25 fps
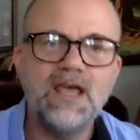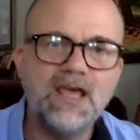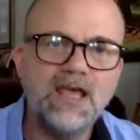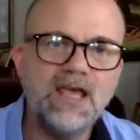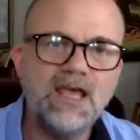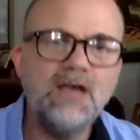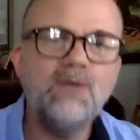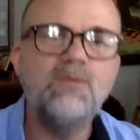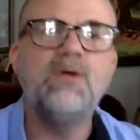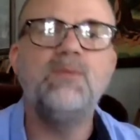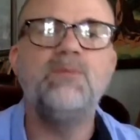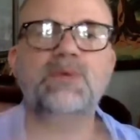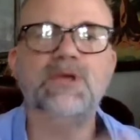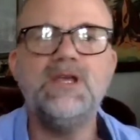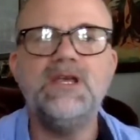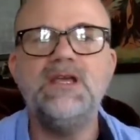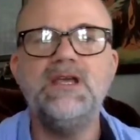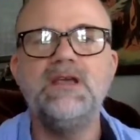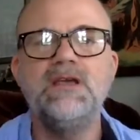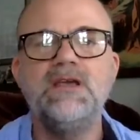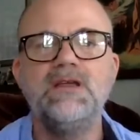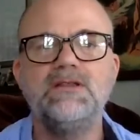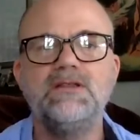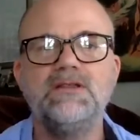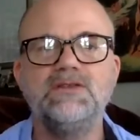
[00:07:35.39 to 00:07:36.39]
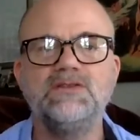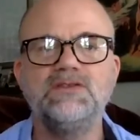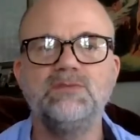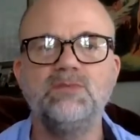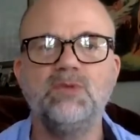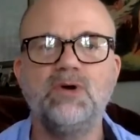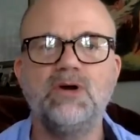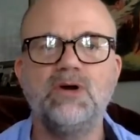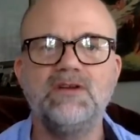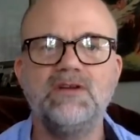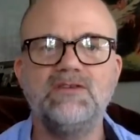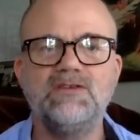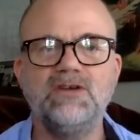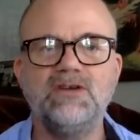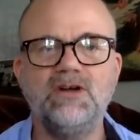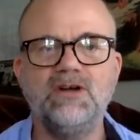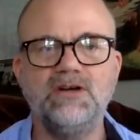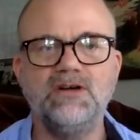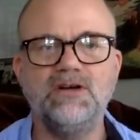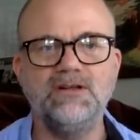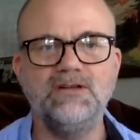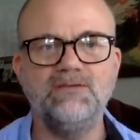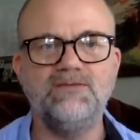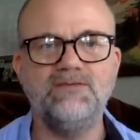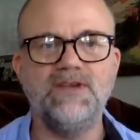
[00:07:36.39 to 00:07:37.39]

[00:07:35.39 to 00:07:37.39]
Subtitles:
it would be the smartest dog on the